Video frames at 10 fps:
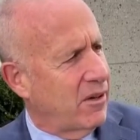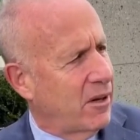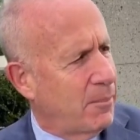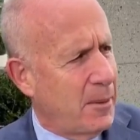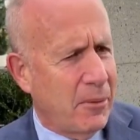You know,
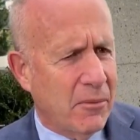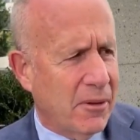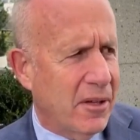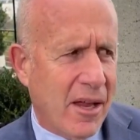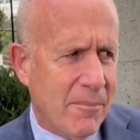sure. people are
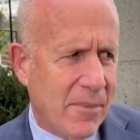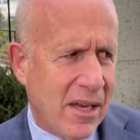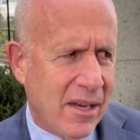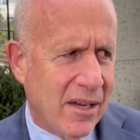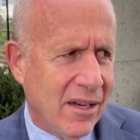really not
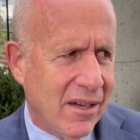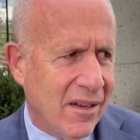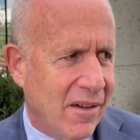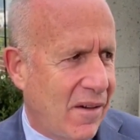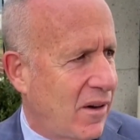mean
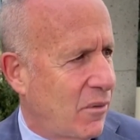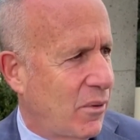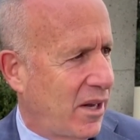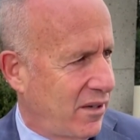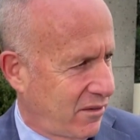
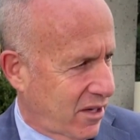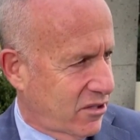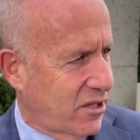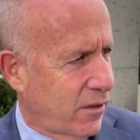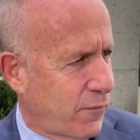when they
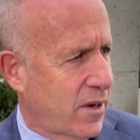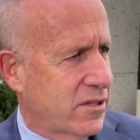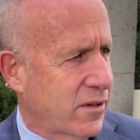see you face